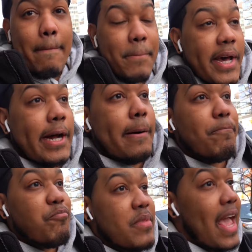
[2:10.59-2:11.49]
But
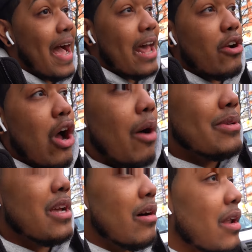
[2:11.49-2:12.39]
yeah, I don't know how
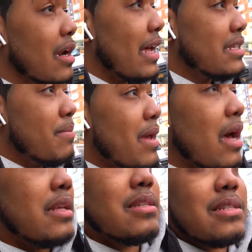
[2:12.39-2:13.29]
it's gonna look like, to be
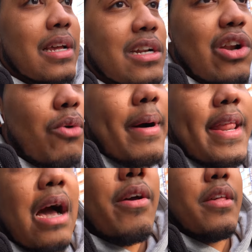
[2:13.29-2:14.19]
honest. There's like
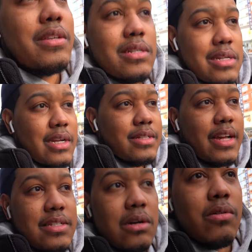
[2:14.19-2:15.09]
nobody out here, this is like a
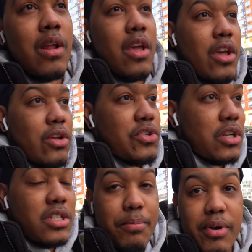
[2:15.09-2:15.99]
dead zone.
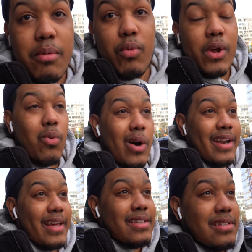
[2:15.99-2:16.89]
Usually Supreme week one
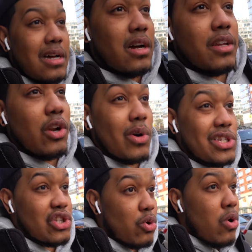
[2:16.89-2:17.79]
is, you know, a
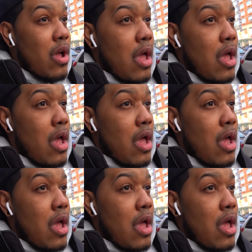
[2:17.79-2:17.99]
zoo.